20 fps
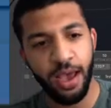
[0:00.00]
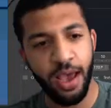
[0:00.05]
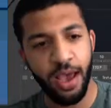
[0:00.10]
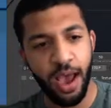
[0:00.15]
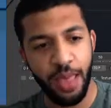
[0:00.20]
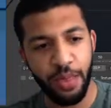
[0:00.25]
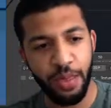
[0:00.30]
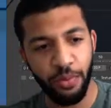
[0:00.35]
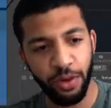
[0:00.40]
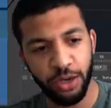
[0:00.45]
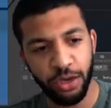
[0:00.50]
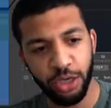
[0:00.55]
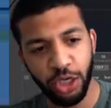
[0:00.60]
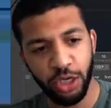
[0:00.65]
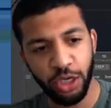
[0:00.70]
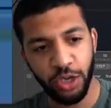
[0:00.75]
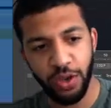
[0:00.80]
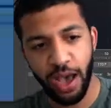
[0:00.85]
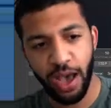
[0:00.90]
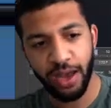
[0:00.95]
And then we're going to
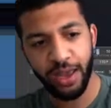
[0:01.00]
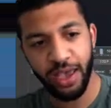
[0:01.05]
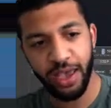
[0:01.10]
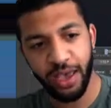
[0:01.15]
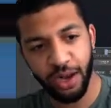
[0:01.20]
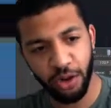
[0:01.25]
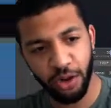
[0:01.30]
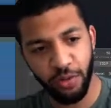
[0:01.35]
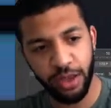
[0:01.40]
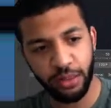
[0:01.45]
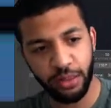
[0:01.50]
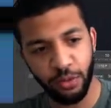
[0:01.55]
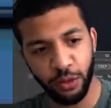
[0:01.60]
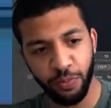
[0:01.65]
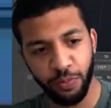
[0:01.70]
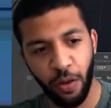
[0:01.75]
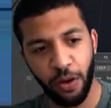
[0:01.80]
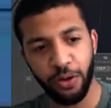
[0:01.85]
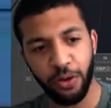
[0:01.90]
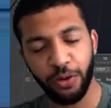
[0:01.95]
show you how to integrate those
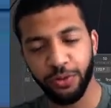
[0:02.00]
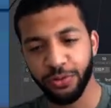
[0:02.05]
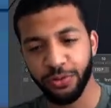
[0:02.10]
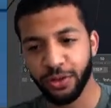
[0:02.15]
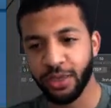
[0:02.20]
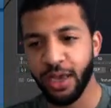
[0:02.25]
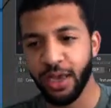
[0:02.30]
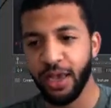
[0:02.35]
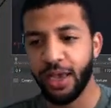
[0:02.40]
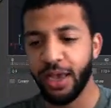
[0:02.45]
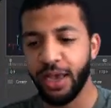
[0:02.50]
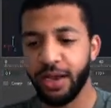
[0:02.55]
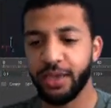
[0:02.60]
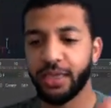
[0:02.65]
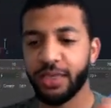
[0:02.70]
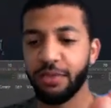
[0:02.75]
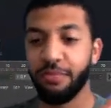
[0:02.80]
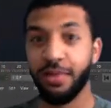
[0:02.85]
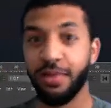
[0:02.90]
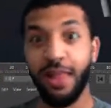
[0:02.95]
particles into
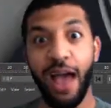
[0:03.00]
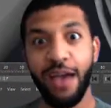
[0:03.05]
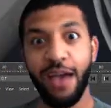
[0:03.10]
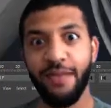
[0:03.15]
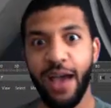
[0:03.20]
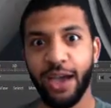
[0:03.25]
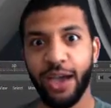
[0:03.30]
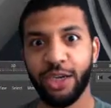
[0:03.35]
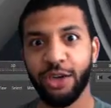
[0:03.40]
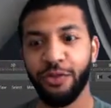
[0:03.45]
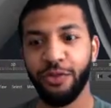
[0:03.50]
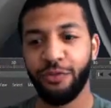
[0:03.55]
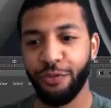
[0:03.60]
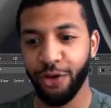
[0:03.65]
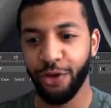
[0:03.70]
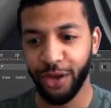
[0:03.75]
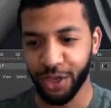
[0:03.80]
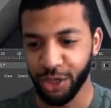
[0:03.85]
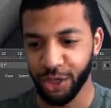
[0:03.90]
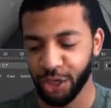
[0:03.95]
some live action
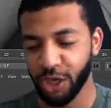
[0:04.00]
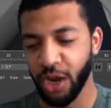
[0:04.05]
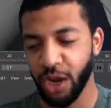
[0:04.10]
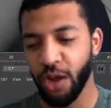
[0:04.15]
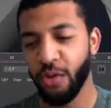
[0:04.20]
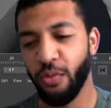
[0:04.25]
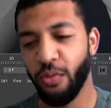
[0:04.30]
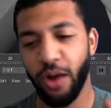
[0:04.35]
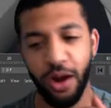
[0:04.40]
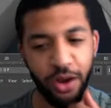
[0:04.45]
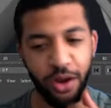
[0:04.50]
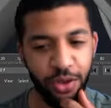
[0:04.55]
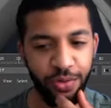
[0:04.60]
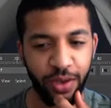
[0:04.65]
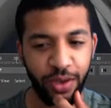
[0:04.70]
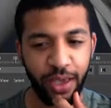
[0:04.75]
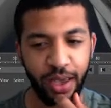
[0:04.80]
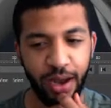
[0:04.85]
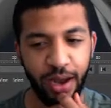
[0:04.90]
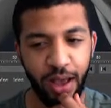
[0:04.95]
footage where you
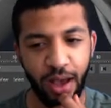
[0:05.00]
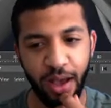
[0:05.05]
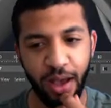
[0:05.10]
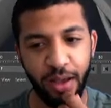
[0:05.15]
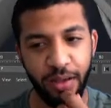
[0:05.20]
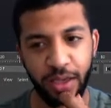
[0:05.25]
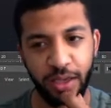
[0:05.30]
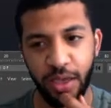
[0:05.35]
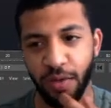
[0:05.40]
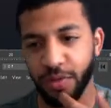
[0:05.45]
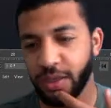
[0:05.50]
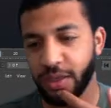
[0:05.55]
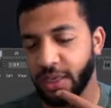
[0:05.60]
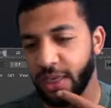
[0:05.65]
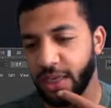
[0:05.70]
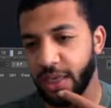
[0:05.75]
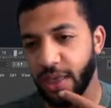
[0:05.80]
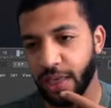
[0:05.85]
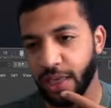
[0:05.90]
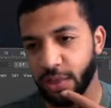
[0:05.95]
can
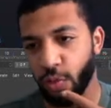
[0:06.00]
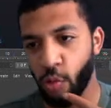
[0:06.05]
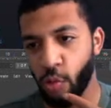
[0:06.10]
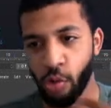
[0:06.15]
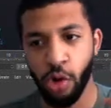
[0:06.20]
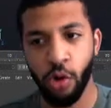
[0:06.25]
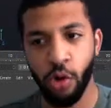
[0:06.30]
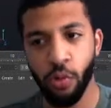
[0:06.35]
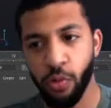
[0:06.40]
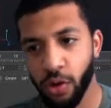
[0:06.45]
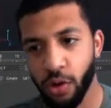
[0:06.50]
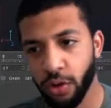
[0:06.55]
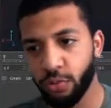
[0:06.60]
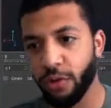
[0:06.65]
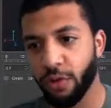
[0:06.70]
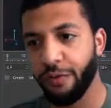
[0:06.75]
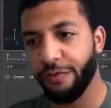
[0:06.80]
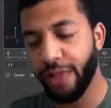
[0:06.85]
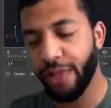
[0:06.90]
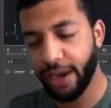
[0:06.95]
see like the real world
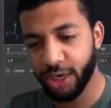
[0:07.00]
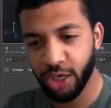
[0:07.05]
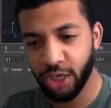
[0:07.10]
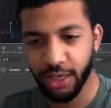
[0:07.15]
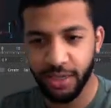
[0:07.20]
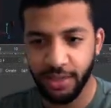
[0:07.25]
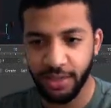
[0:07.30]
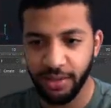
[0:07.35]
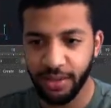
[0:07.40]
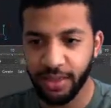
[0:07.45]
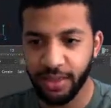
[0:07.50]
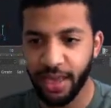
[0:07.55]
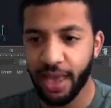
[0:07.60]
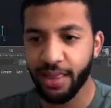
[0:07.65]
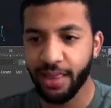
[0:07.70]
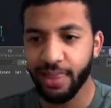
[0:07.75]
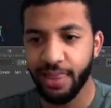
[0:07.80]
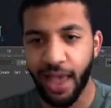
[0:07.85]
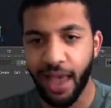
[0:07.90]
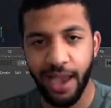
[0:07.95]
reflections
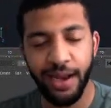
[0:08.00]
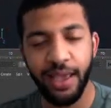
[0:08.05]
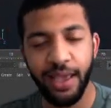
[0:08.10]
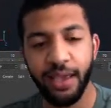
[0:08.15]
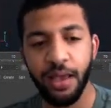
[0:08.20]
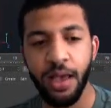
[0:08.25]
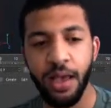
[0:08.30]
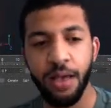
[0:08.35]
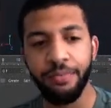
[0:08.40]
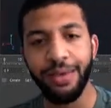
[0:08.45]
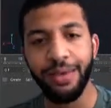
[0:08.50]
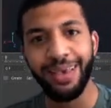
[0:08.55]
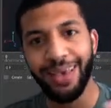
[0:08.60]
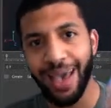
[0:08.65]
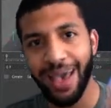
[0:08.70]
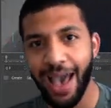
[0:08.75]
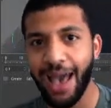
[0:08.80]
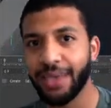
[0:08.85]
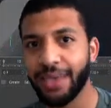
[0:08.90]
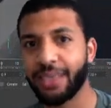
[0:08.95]
and lighting be
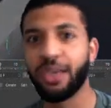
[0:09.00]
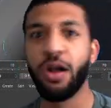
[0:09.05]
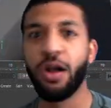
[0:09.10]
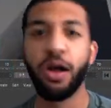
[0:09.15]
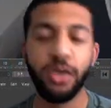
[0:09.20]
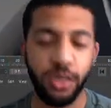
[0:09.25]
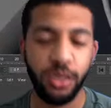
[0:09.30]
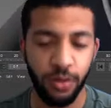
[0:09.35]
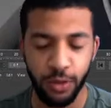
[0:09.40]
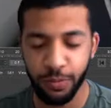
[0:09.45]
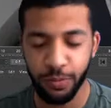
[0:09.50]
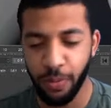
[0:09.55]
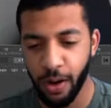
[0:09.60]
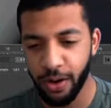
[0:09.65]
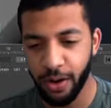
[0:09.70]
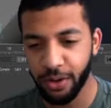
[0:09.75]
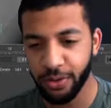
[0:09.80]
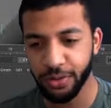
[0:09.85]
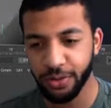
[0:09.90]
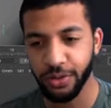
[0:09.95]
casted onto those
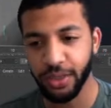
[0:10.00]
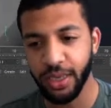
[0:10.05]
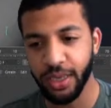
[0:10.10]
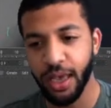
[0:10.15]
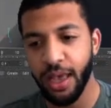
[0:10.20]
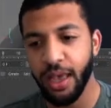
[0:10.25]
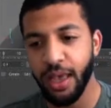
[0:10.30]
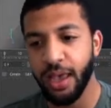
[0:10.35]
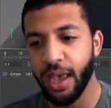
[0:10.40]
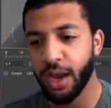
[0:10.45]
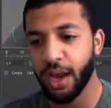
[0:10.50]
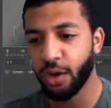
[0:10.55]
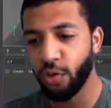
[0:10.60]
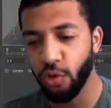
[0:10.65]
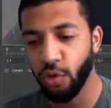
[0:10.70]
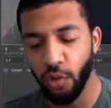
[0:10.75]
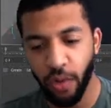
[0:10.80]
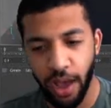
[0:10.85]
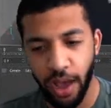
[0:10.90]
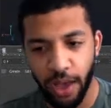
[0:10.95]
particles in a
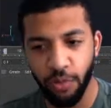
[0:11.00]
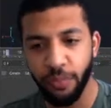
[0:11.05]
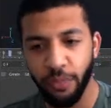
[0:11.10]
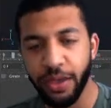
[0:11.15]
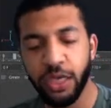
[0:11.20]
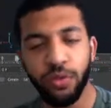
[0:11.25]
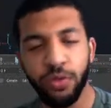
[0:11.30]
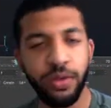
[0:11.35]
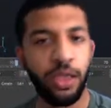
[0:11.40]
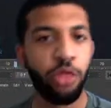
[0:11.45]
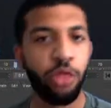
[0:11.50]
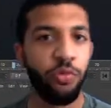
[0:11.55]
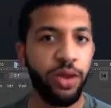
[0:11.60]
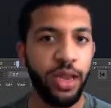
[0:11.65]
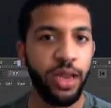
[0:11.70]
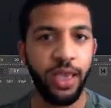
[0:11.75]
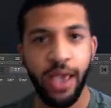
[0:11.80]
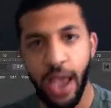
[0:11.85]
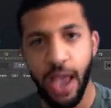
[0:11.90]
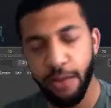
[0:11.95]
cool way. We'll be doing
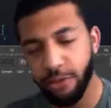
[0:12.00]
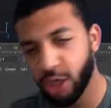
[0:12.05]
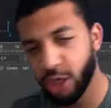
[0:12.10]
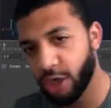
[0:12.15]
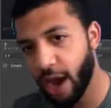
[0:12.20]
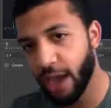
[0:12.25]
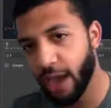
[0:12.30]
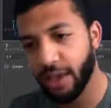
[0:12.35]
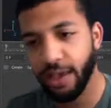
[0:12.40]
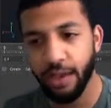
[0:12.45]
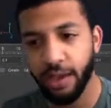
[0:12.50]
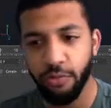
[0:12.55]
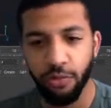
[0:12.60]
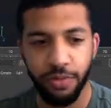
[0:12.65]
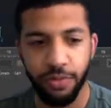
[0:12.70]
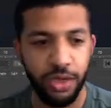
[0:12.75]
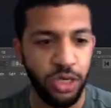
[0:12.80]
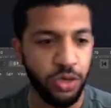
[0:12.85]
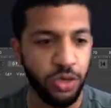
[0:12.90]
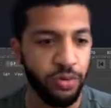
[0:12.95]
3D camera tracking, we'll
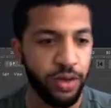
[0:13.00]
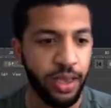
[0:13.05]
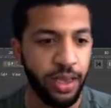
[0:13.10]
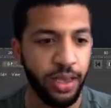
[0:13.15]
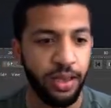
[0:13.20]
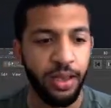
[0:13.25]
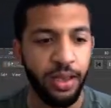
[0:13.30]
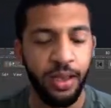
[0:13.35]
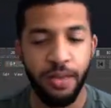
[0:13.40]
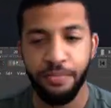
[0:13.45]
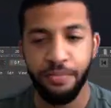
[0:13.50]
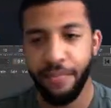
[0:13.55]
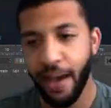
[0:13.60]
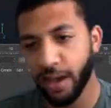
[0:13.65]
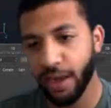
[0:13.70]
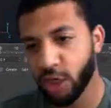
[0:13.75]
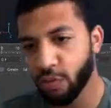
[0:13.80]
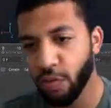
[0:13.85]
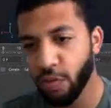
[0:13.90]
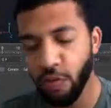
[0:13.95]
be doing
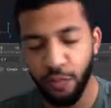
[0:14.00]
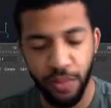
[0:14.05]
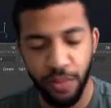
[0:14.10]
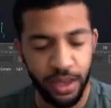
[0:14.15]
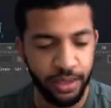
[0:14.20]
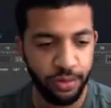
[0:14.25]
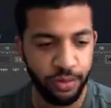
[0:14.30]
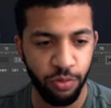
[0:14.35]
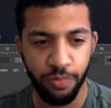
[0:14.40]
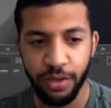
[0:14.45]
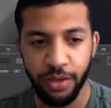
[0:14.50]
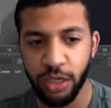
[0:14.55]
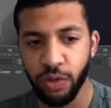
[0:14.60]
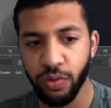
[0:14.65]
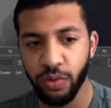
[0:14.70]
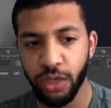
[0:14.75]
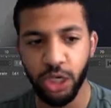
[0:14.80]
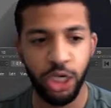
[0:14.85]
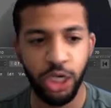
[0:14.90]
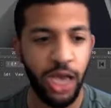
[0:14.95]
match movement, we'll be
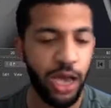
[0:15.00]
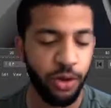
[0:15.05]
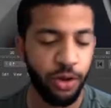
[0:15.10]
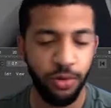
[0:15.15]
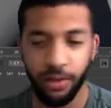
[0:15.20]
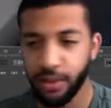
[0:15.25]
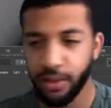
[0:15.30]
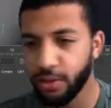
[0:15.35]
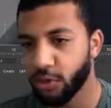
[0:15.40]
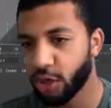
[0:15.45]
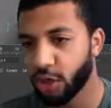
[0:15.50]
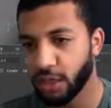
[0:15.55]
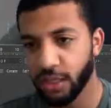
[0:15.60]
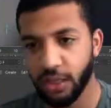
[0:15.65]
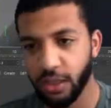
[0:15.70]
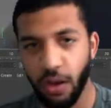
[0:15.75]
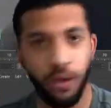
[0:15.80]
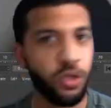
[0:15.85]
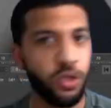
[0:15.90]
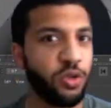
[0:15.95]
doing shadow occlusions,
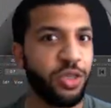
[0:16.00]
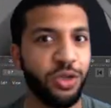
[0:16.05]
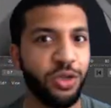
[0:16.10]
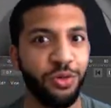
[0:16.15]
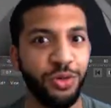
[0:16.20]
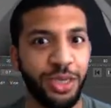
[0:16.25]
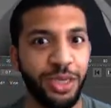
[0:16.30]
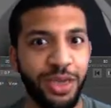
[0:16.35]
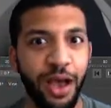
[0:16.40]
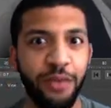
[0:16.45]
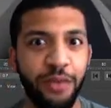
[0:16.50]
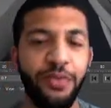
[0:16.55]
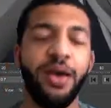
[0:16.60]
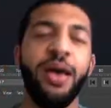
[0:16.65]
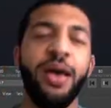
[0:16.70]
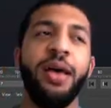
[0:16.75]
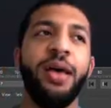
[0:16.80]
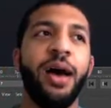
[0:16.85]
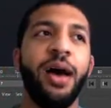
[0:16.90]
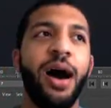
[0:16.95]
all sorts of cool stuff.
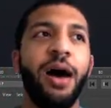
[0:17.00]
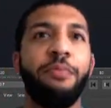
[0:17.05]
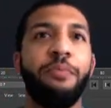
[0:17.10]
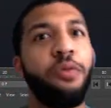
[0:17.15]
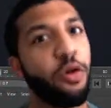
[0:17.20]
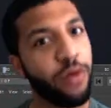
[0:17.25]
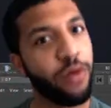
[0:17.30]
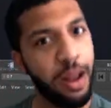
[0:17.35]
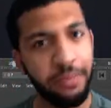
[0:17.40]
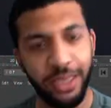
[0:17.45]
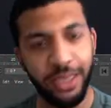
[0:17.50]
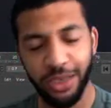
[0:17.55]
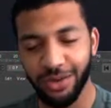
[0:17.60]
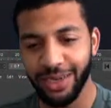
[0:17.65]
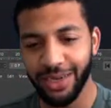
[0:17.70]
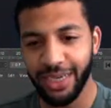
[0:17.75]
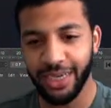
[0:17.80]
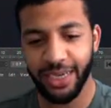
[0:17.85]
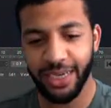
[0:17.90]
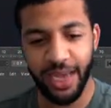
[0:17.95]
Programs that you'll
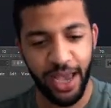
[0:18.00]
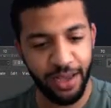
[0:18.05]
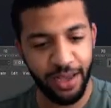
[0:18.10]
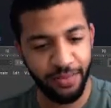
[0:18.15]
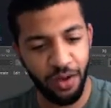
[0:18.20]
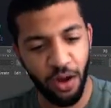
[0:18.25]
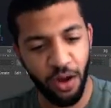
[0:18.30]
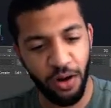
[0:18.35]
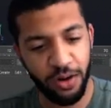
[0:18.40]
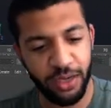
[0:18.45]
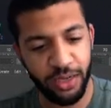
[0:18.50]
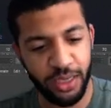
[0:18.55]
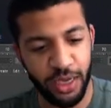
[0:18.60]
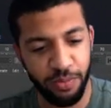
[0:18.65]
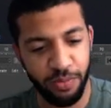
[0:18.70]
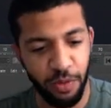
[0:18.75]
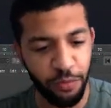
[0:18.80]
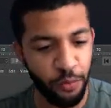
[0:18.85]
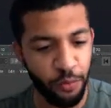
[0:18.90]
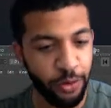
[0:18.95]
need today are
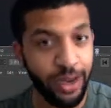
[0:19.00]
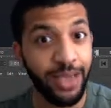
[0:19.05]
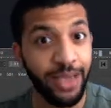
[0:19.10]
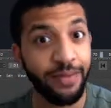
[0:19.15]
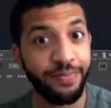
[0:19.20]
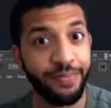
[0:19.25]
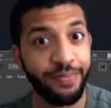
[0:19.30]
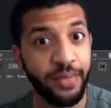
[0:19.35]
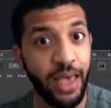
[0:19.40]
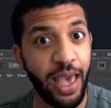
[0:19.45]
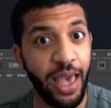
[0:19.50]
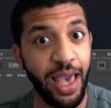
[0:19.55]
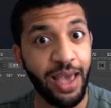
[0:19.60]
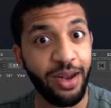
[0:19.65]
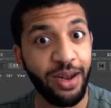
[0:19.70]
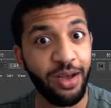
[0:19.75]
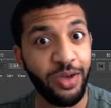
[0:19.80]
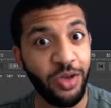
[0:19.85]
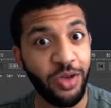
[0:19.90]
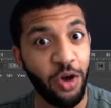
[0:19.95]
Cinema 4D and
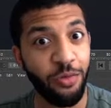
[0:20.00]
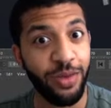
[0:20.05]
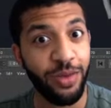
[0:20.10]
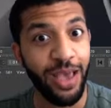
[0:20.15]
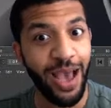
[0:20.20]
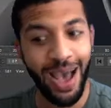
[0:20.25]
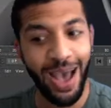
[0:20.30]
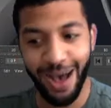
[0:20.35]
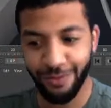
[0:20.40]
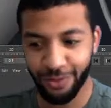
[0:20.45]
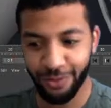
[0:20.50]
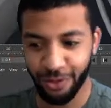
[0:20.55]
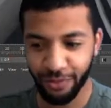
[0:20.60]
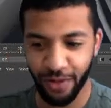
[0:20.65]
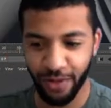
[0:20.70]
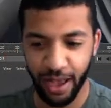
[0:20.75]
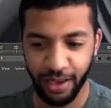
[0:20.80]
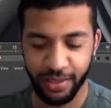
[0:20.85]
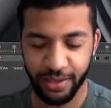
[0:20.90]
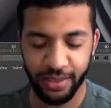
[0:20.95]
Adobe After
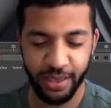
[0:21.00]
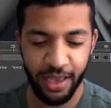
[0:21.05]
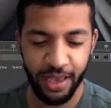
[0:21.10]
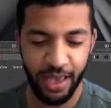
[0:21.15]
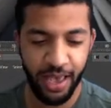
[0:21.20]
Effects.